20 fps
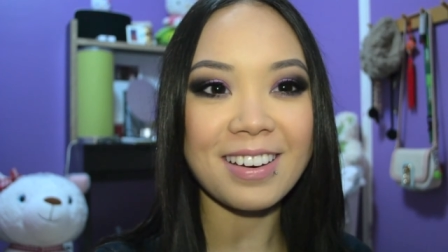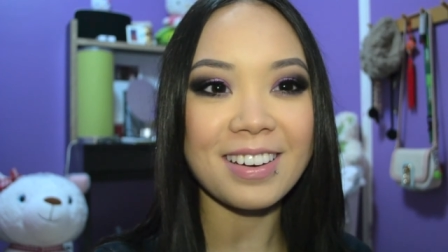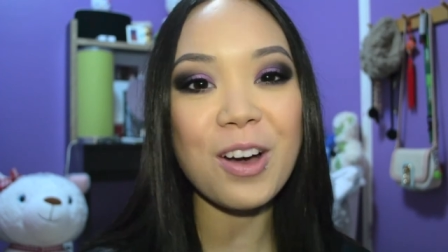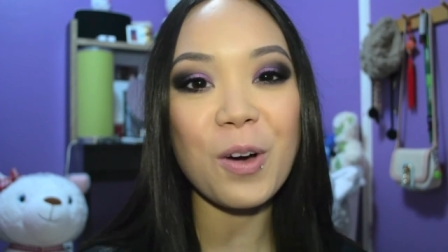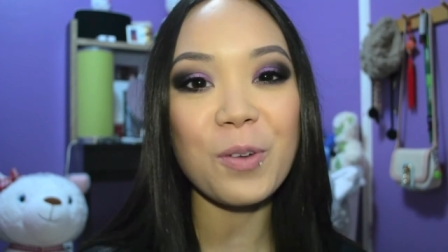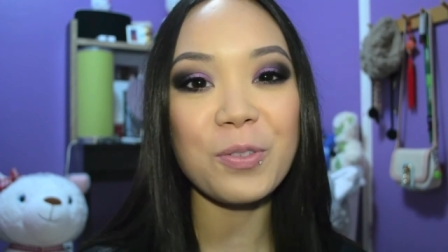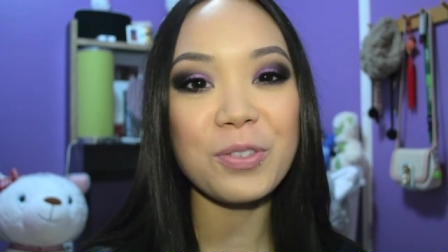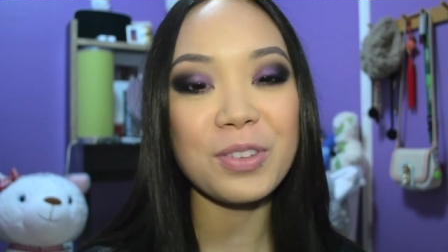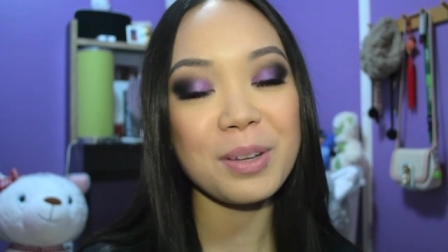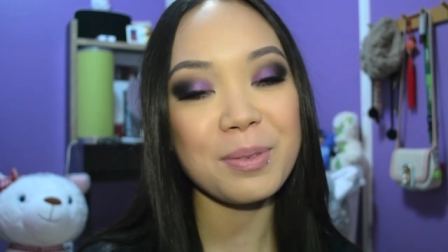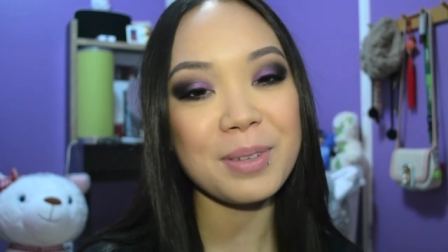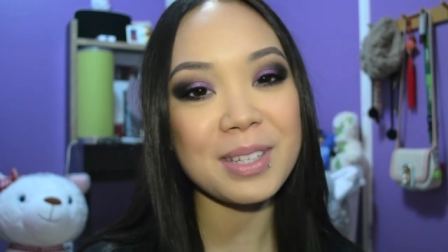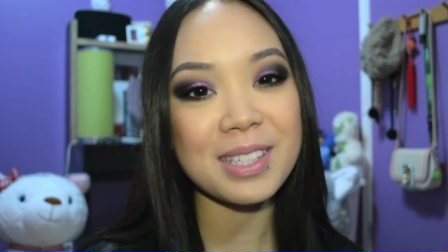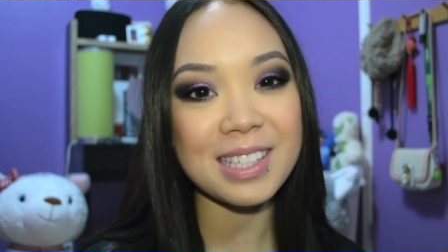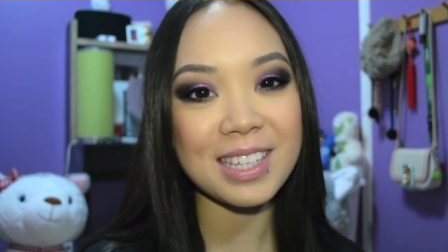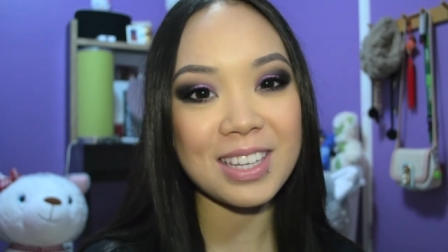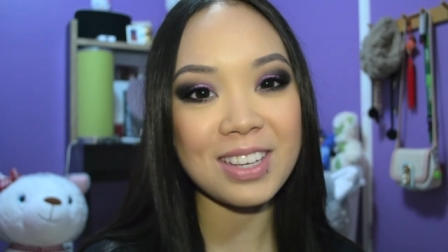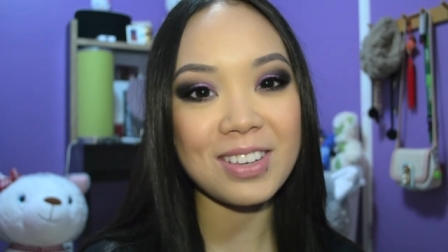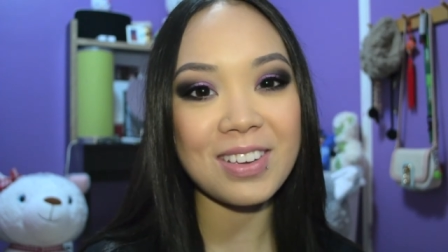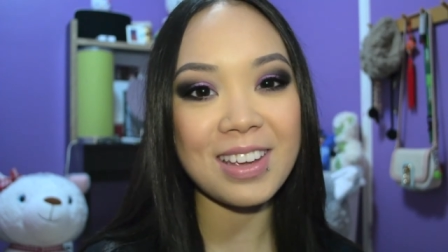Hopefully we'll
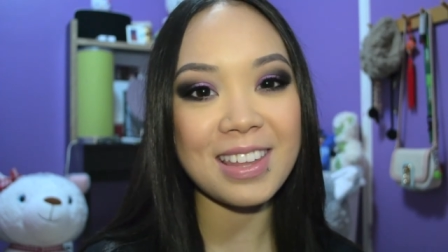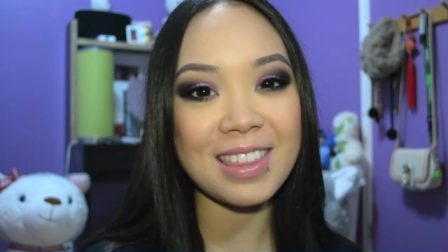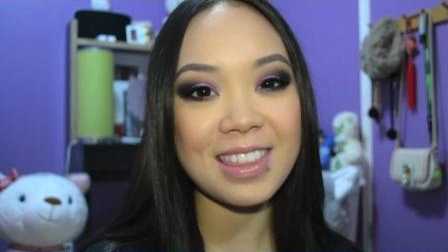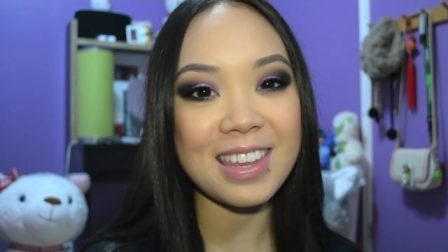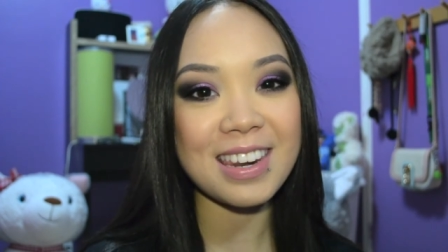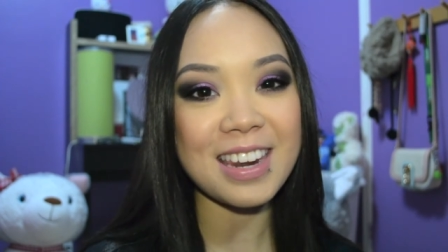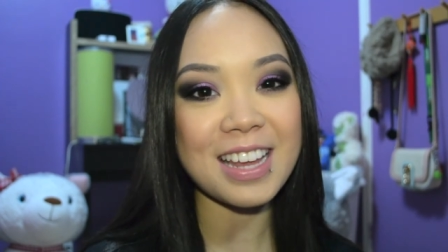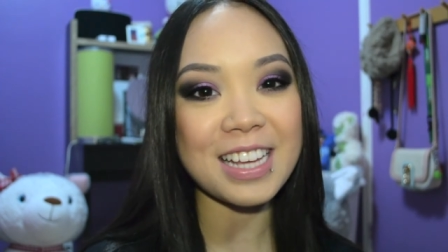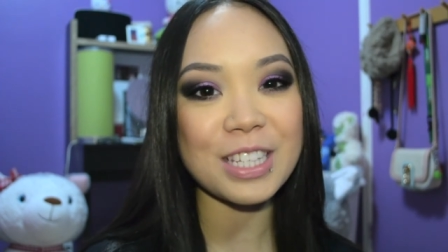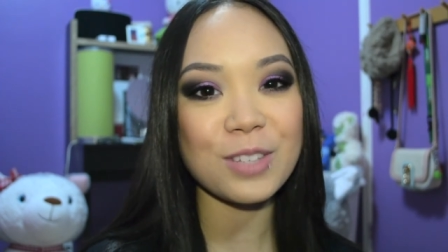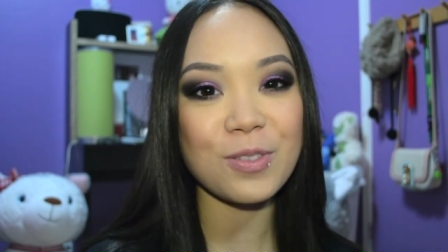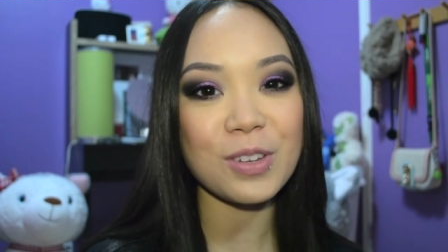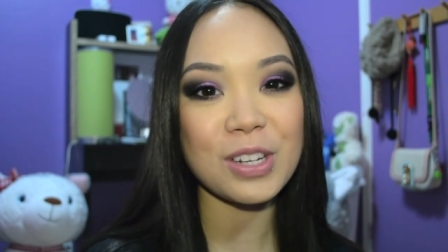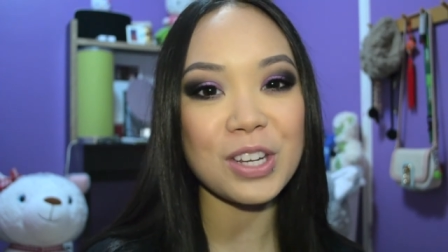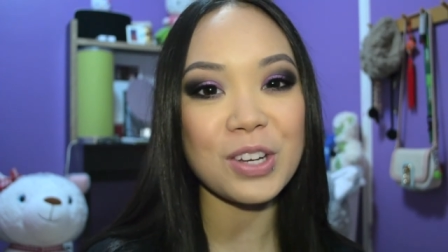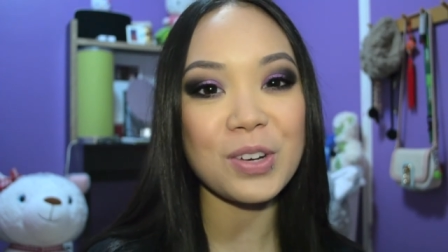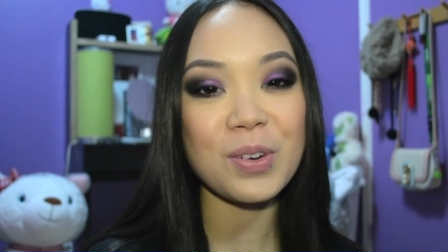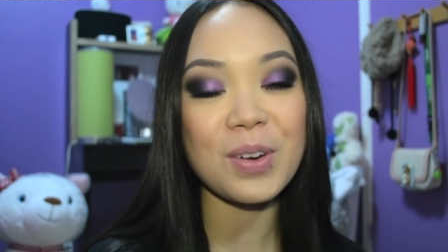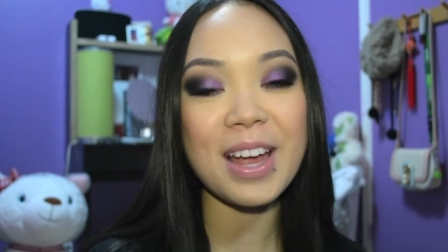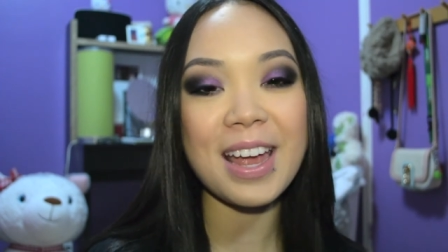see you in the next
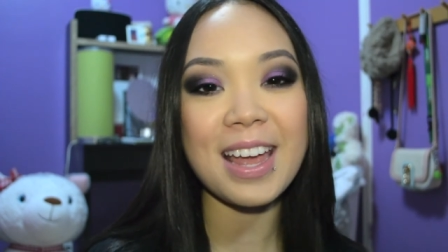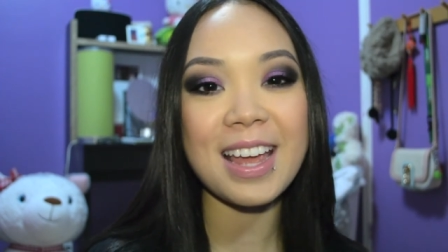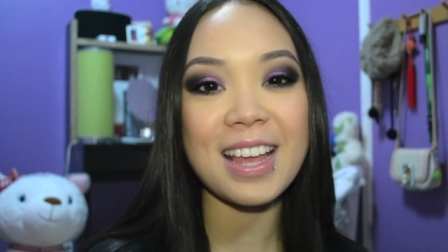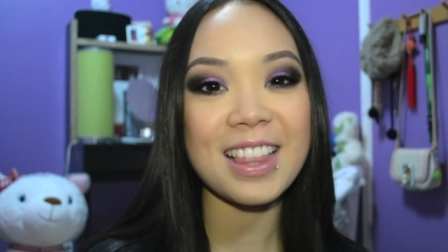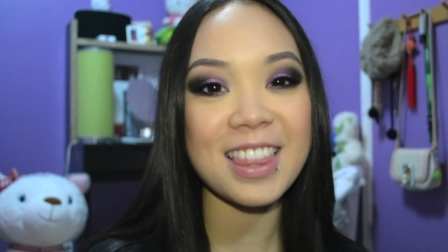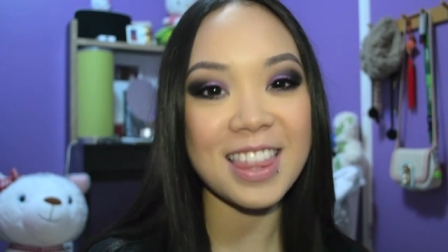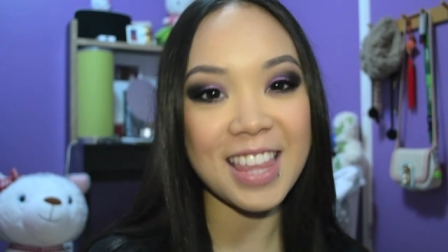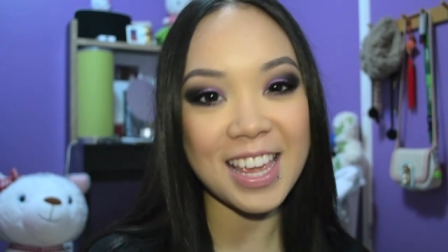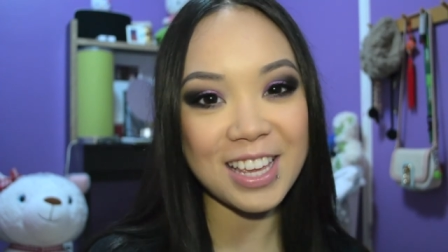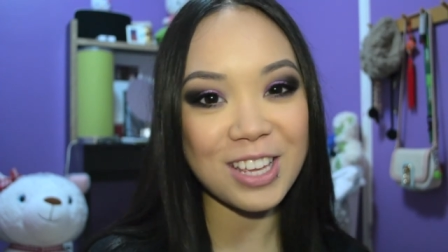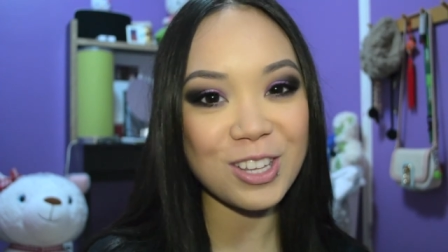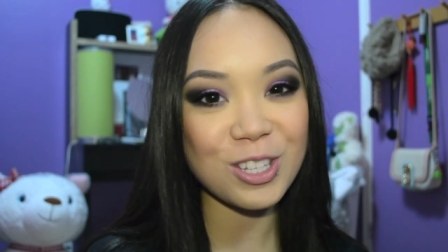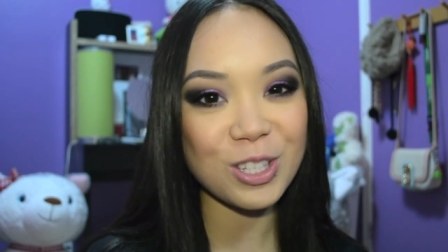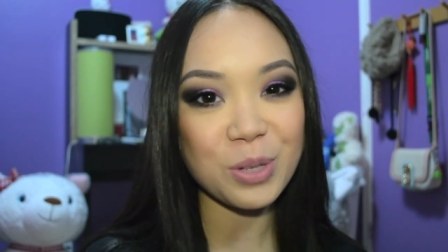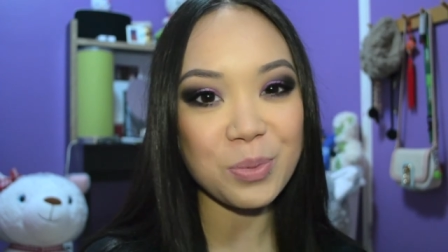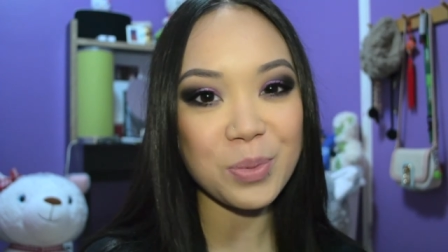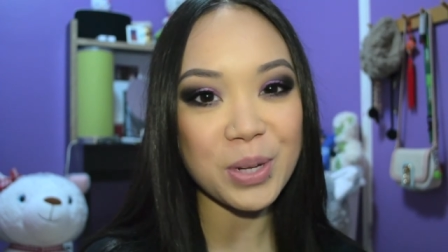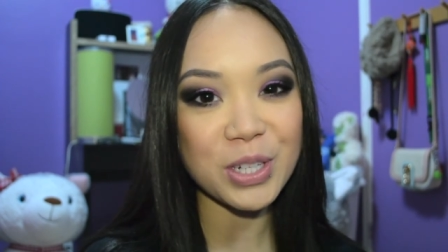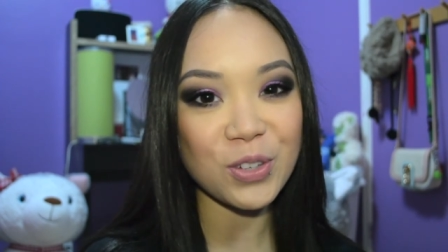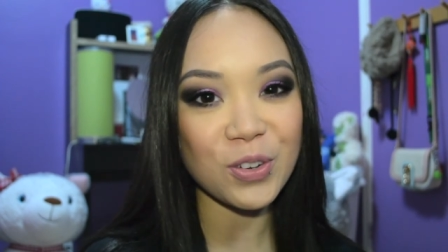video and thank you
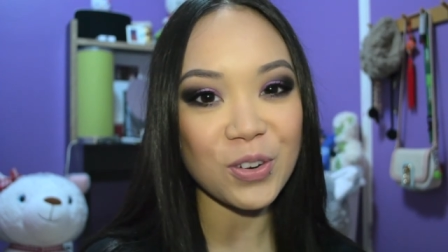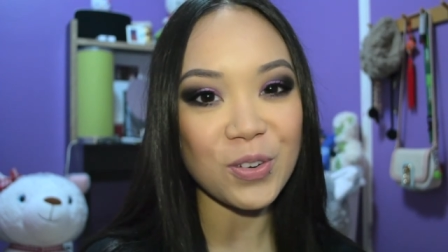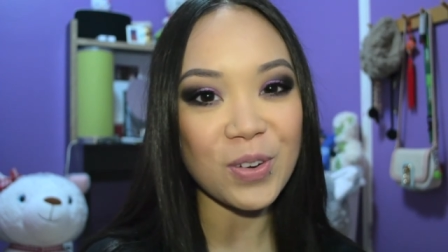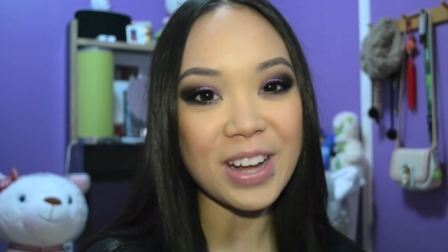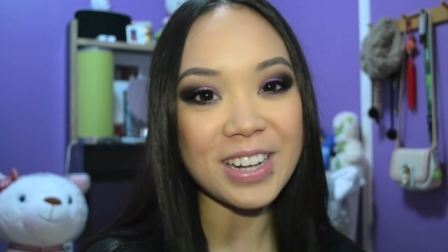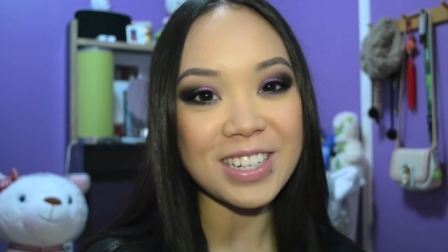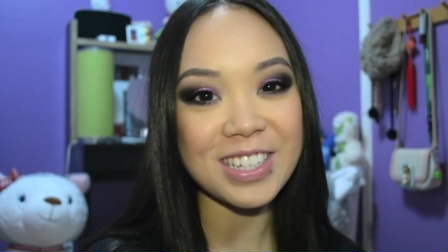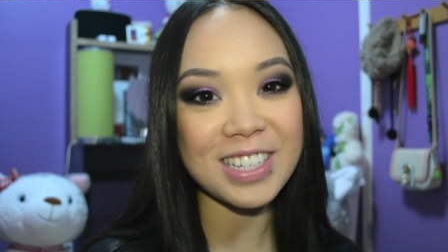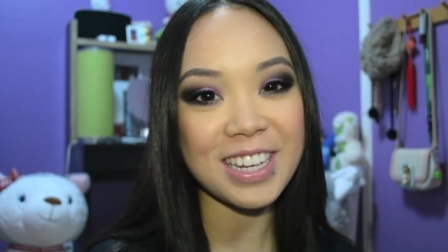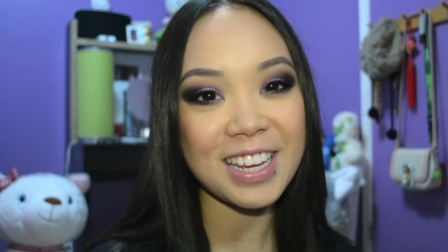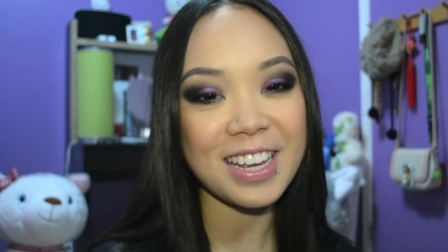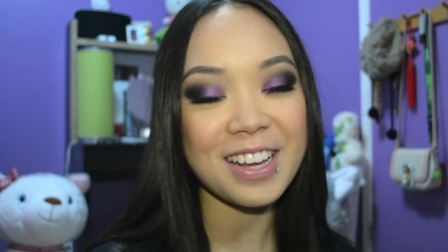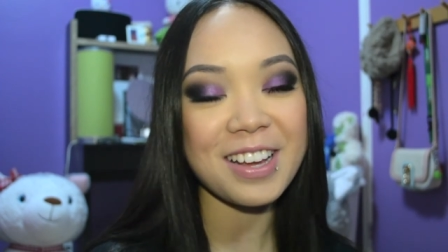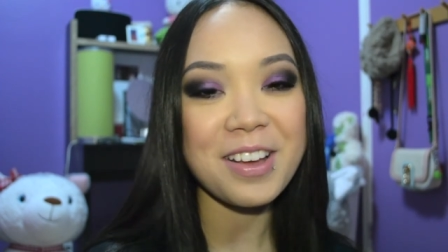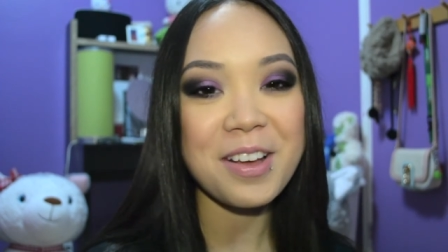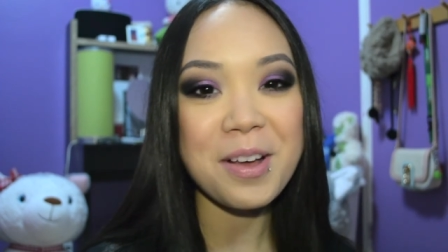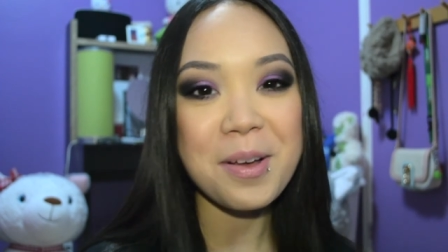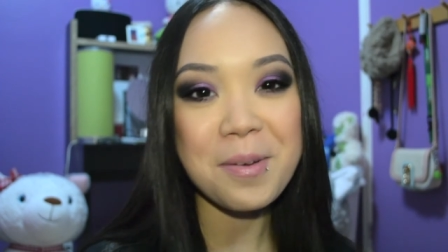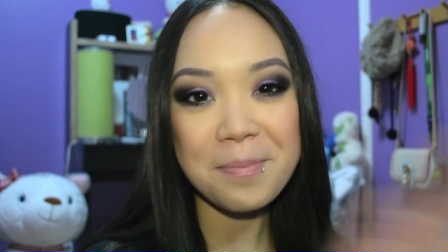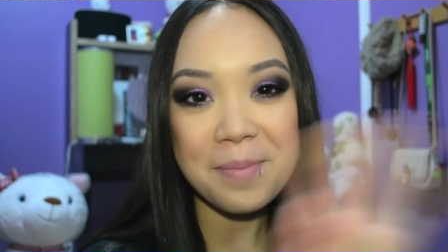so much for watching.
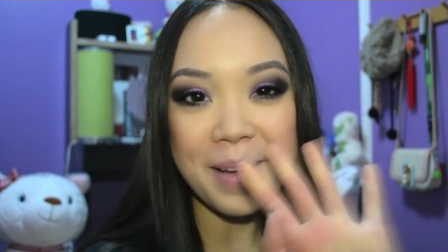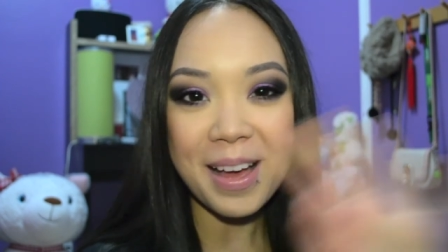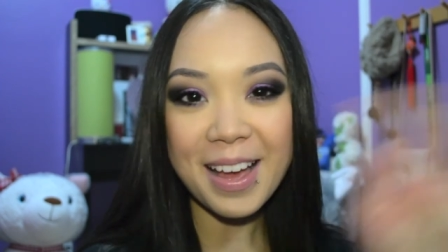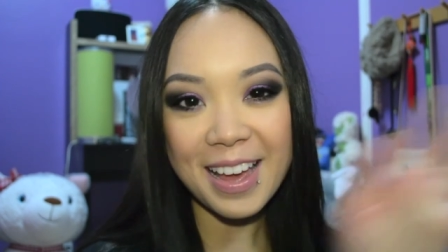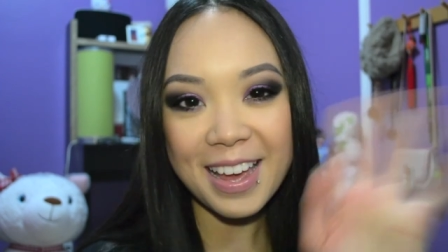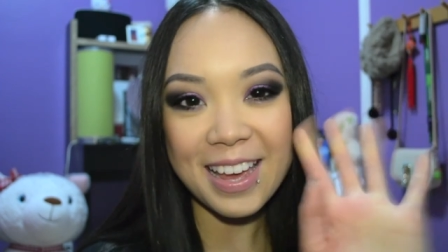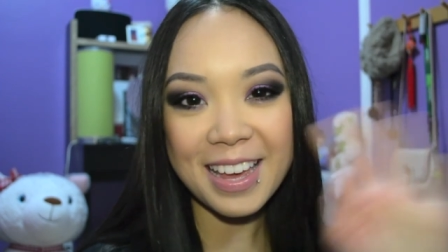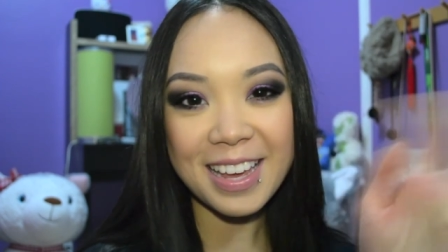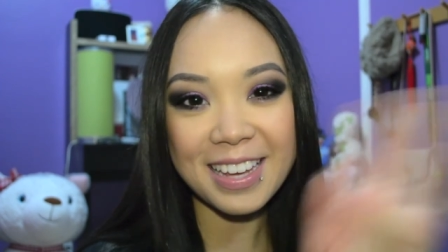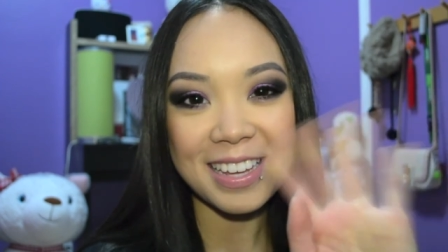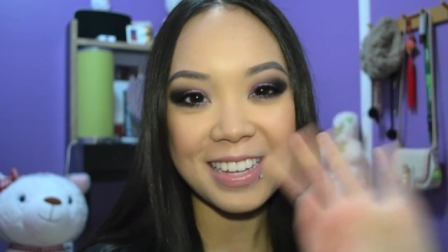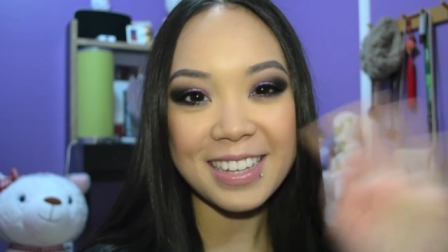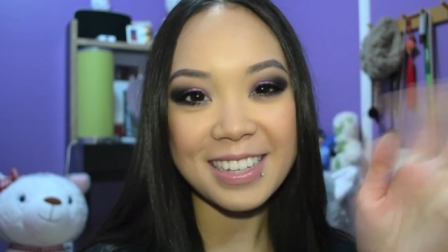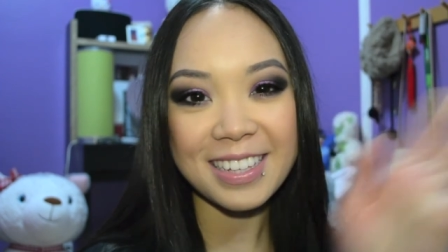Bye!